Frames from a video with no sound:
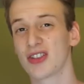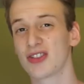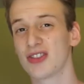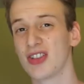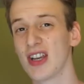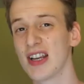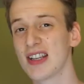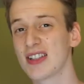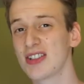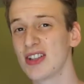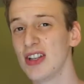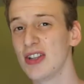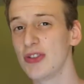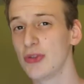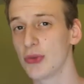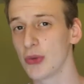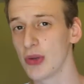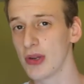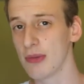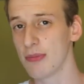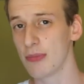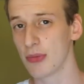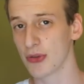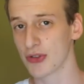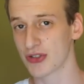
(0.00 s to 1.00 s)

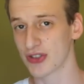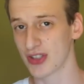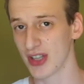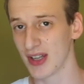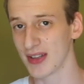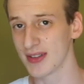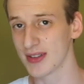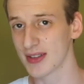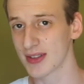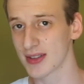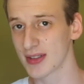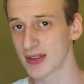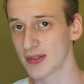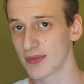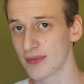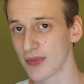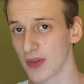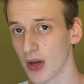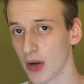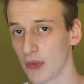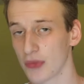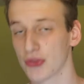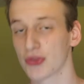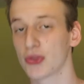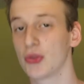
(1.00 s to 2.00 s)
63%
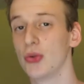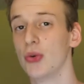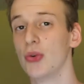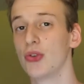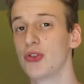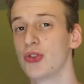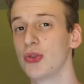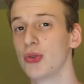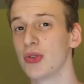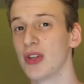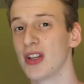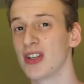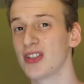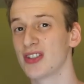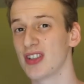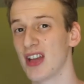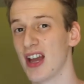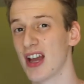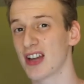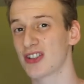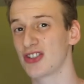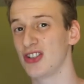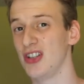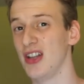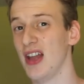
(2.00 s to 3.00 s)
of school shootings
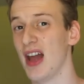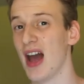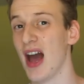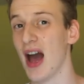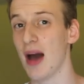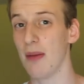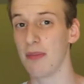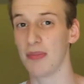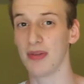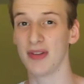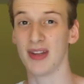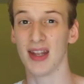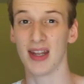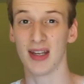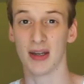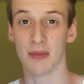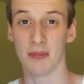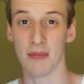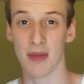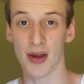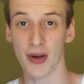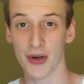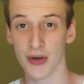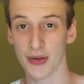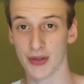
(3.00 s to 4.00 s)
actually happen in
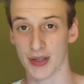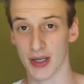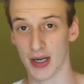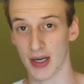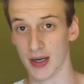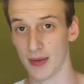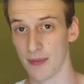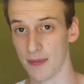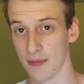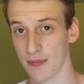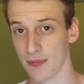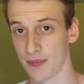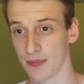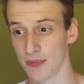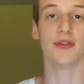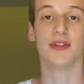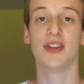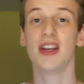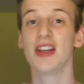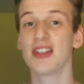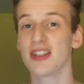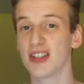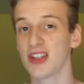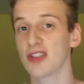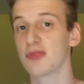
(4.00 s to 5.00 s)
America.
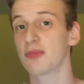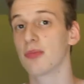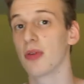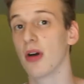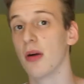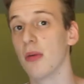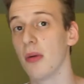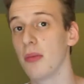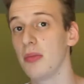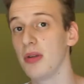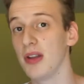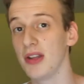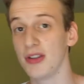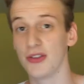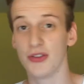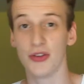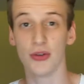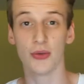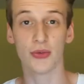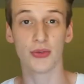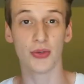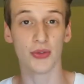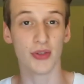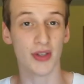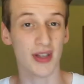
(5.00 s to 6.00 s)
This is probably
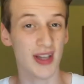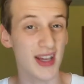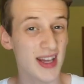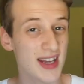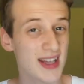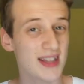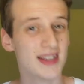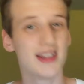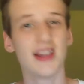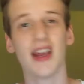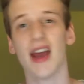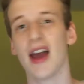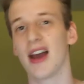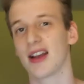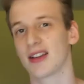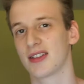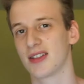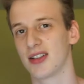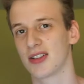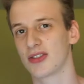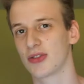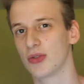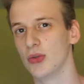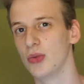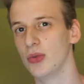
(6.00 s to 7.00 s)
due to the easy
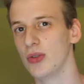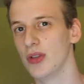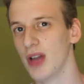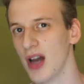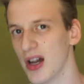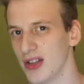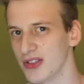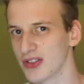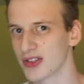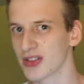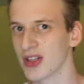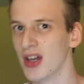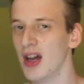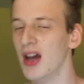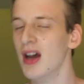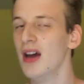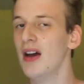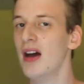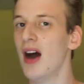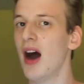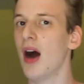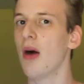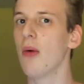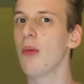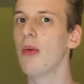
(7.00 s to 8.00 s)
access to guns.
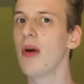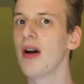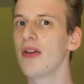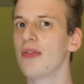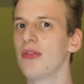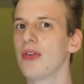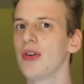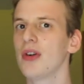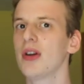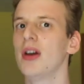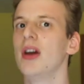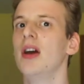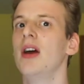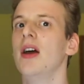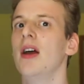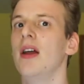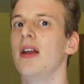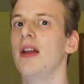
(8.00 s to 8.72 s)
However,